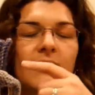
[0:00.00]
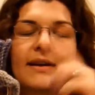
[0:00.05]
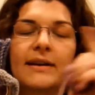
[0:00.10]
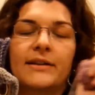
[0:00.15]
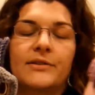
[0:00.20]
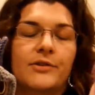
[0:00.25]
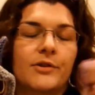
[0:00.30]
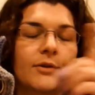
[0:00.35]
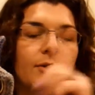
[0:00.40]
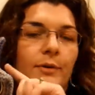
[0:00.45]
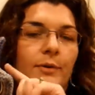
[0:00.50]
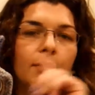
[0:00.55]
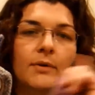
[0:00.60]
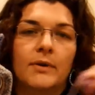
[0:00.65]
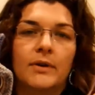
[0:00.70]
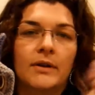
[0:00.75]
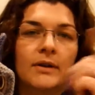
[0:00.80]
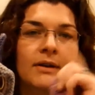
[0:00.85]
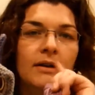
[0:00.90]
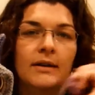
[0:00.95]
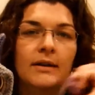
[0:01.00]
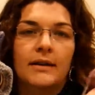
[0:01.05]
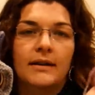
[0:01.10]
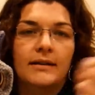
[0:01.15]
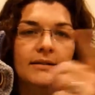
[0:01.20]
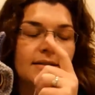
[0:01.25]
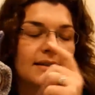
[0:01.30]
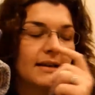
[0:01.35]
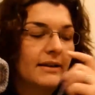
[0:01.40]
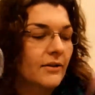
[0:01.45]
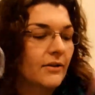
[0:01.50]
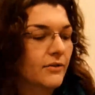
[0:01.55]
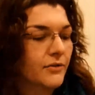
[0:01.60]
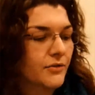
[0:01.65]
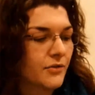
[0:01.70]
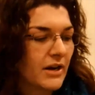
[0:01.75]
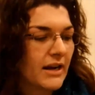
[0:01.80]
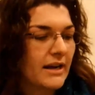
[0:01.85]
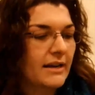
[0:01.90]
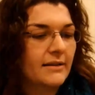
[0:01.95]
let it do a single
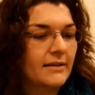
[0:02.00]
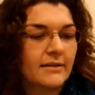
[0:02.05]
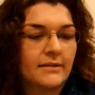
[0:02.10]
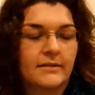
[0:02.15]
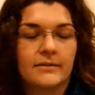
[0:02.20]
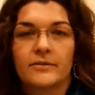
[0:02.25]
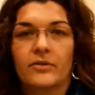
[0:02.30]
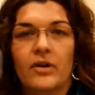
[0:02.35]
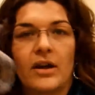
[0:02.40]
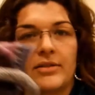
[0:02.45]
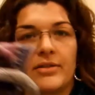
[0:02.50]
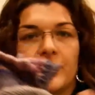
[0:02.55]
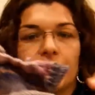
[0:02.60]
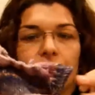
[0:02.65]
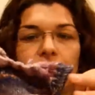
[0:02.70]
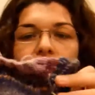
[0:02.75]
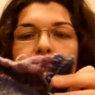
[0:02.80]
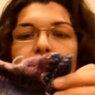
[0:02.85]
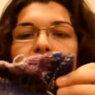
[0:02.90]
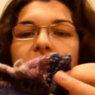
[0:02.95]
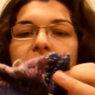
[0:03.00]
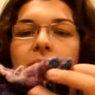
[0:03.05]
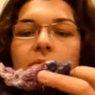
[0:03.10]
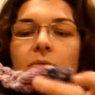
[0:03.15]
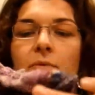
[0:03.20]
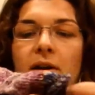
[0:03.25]
strand and the striping,